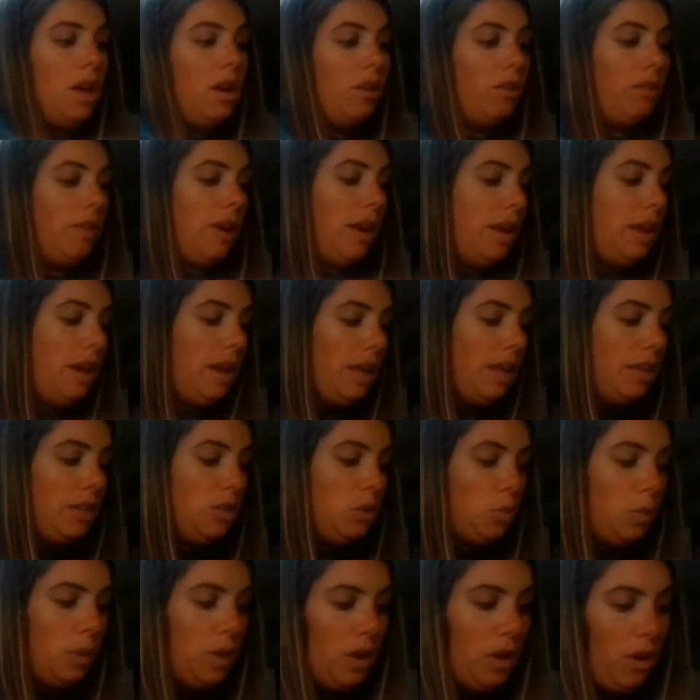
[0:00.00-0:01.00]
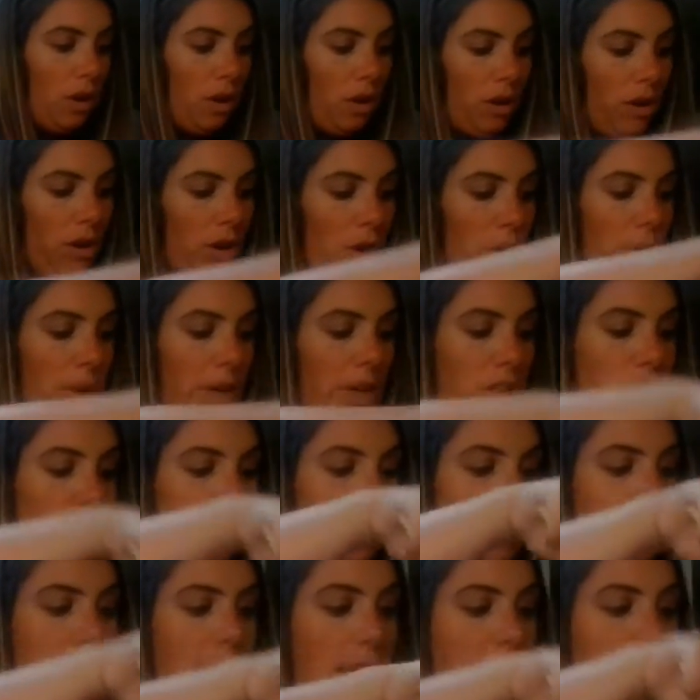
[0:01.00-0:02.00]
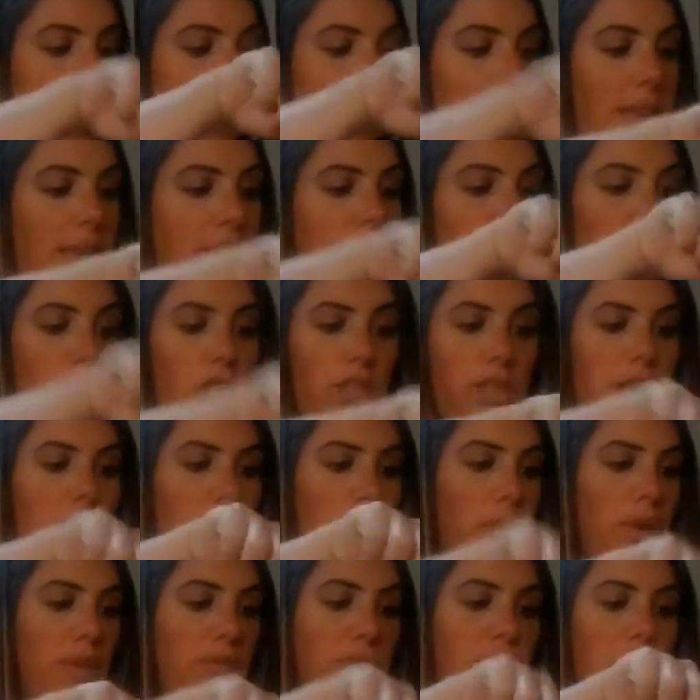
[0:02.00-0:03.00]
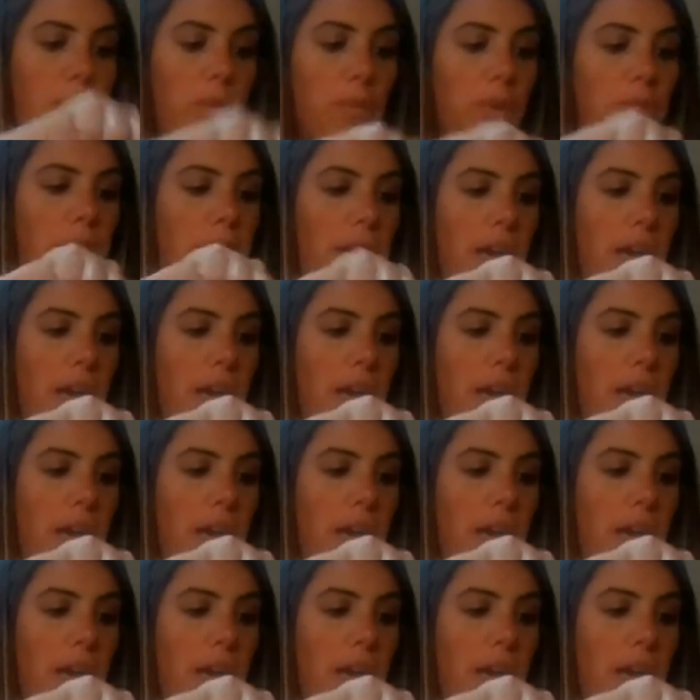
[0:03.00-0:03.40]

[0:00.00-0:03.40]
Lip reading: all right, is we are going to take it just like we've done with